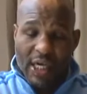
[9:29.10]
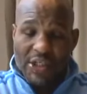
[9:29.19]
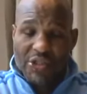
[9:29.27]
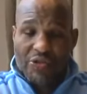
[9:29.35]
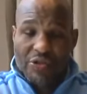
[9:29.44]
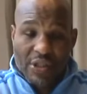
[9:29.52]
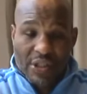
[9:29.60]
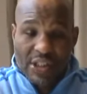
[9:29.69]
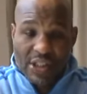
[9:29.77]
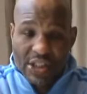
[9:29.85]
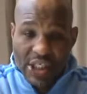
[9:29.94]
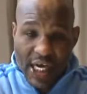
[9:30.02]
I got you.
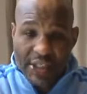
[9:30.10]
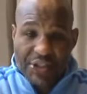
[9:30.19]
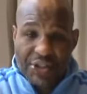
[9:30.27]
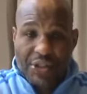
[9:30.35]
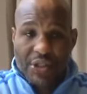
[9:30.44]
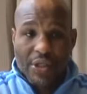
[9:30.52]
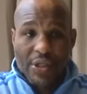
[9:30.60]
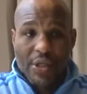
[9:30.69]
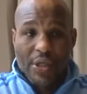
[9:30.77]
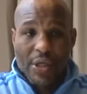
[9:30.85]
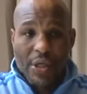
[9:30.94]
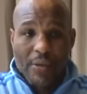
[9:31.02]
Yes,
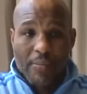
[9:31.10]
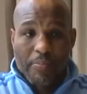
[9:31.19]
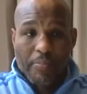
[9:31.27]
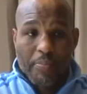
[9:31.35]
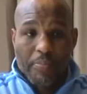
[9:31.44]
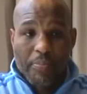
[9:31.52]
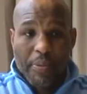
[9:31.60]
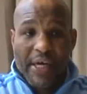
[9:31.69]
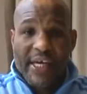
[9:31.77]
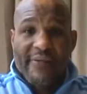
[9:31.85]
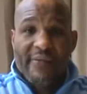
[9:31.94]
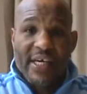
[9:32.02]
but
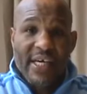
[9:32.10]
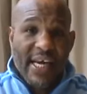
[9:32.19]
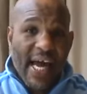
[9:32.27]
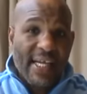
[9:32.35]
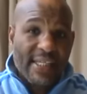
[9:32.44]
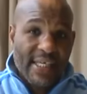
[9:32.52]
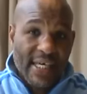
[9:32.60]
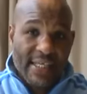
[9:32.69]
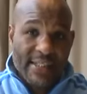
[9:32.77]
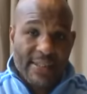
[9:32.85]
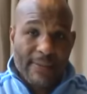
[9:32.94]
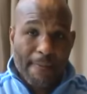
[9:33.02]
even in that
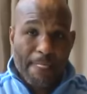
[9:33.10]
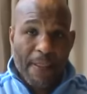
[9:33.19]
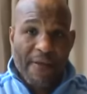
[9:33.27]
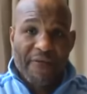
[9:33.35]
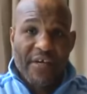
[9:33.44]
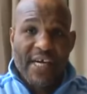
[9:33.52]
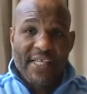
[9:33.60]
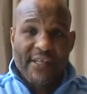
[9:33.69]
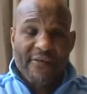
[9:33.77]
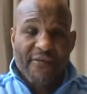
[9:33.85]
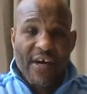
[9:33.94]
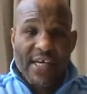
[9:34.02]
case, if it ain't
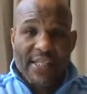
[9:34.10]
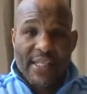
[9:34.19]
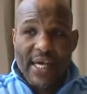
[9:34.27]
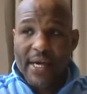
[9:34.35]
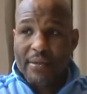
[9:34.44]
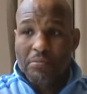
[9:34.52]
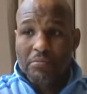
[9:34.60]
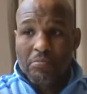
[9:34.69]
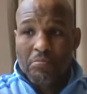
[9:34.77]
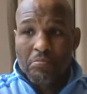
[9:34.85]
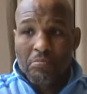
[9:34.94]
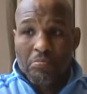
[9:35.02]
the fight that
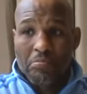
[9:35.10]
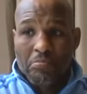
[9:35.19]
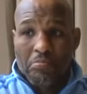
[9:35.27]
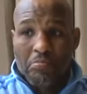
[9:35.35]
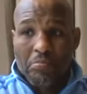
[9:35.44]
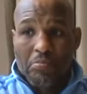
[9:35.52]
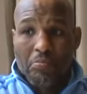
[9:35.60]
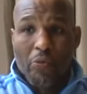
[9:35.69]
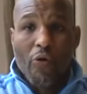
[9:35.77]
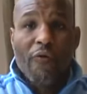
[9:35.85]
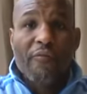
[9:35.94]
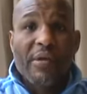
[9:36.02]

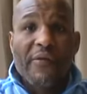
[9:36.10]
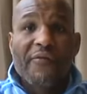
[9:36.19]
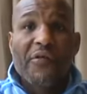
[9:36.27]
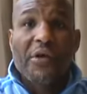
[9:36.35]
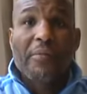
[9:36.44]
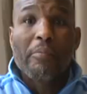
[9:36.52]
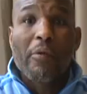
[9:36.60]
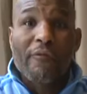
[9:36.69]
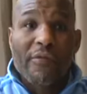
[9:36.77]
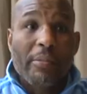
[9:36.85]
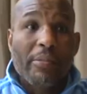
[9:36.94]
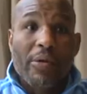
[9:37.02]
moved me for the
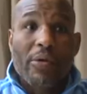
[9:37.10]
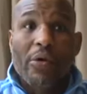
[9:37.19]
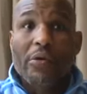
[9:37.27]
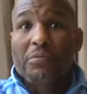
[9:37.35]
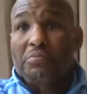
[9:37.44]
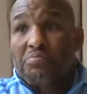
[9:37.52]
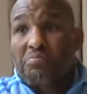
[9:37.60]
November or